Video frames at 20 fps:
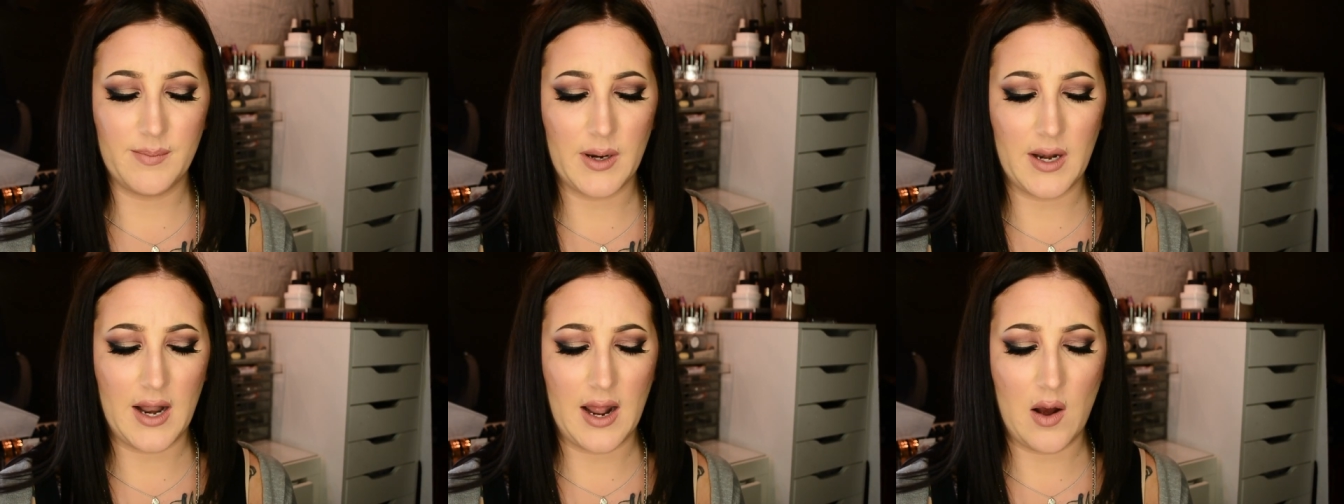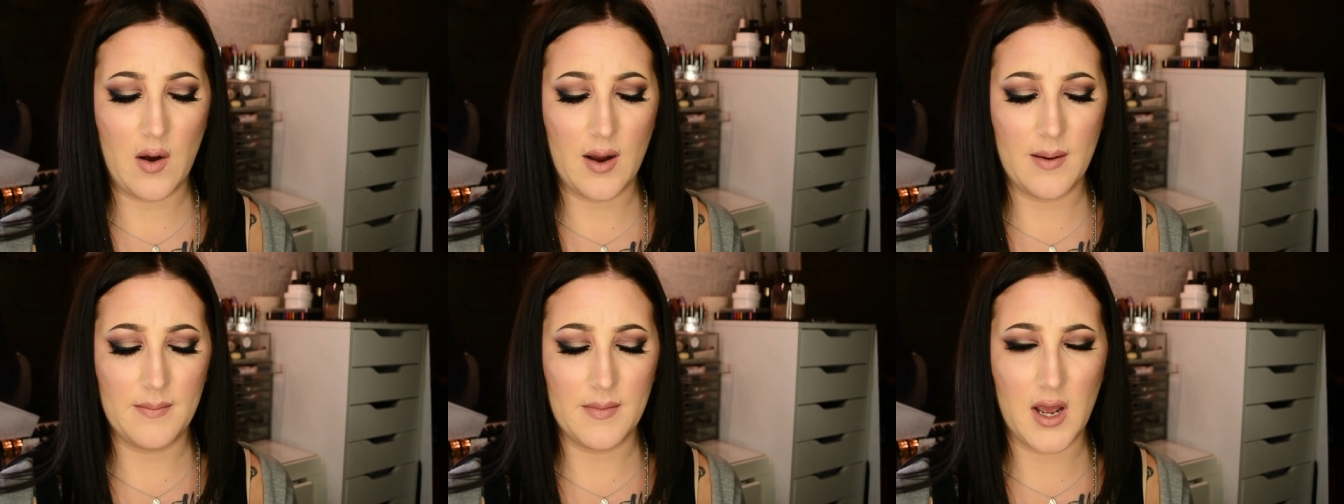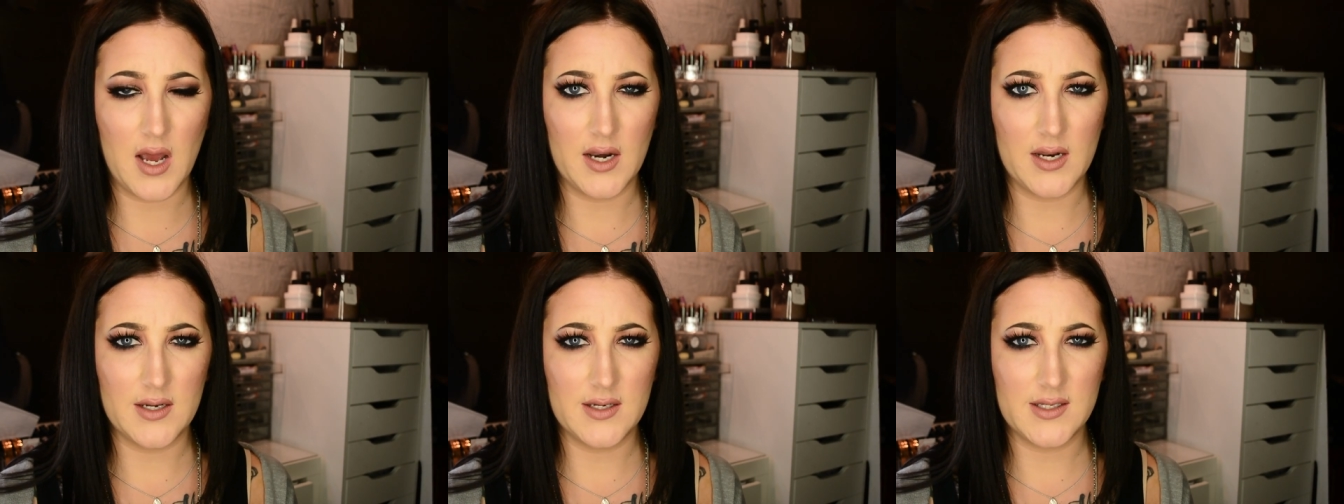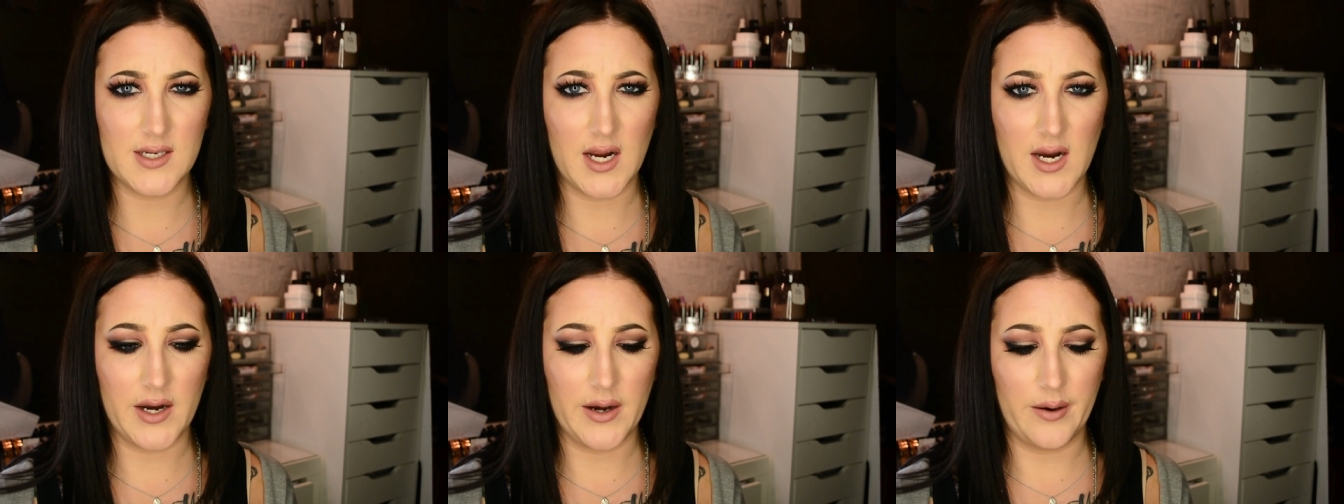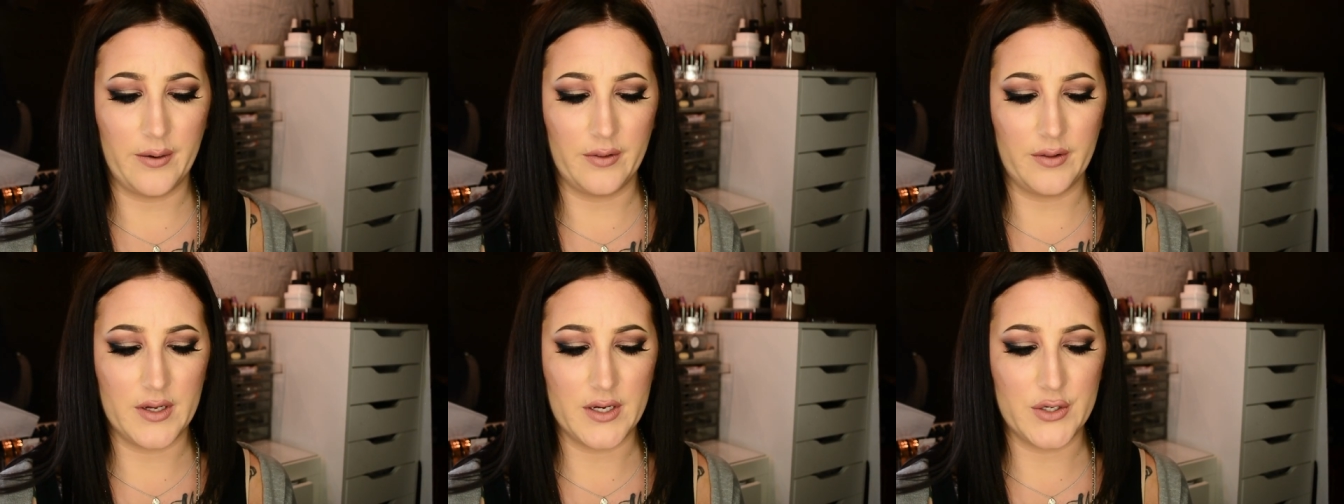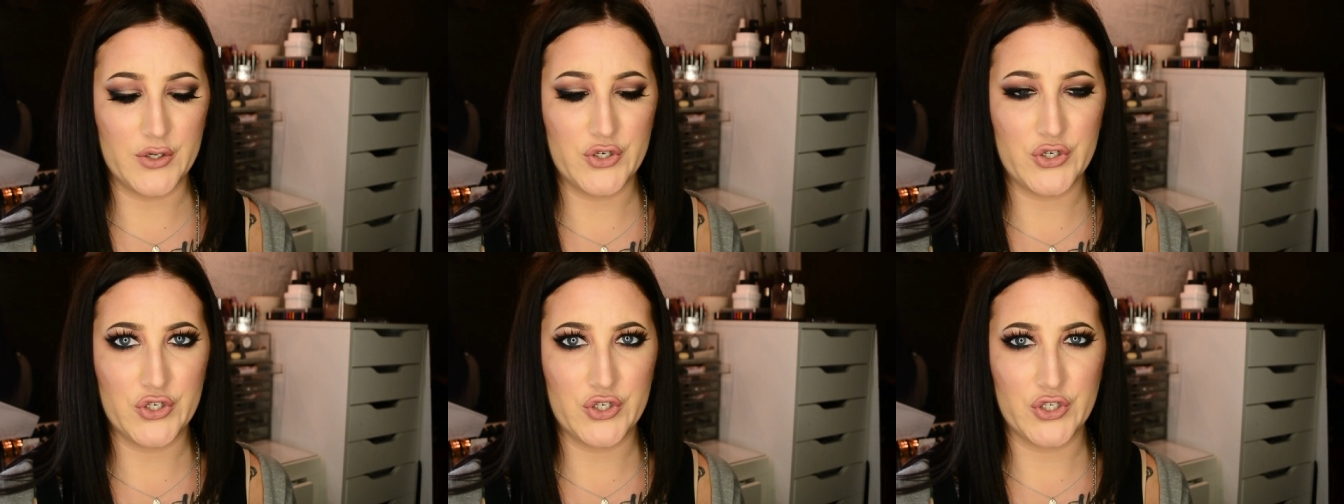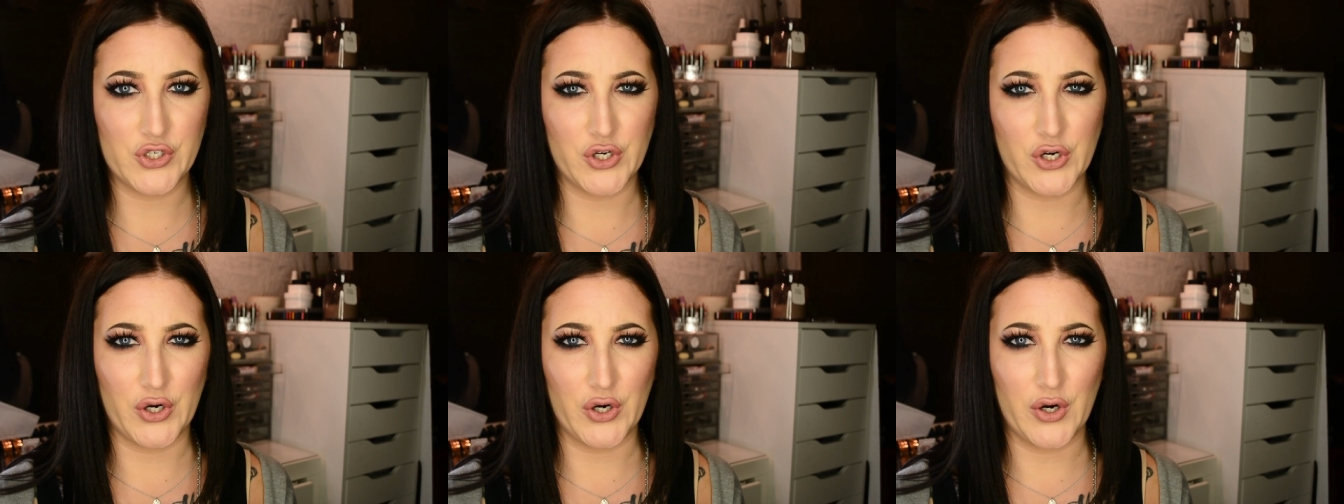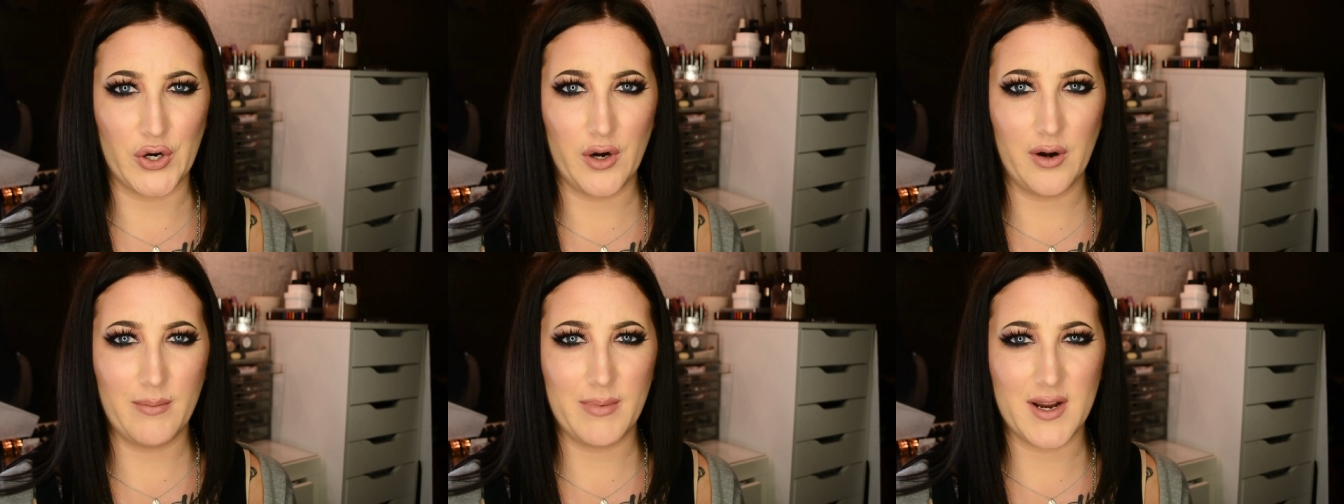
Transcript: but now I'm not entirely sure,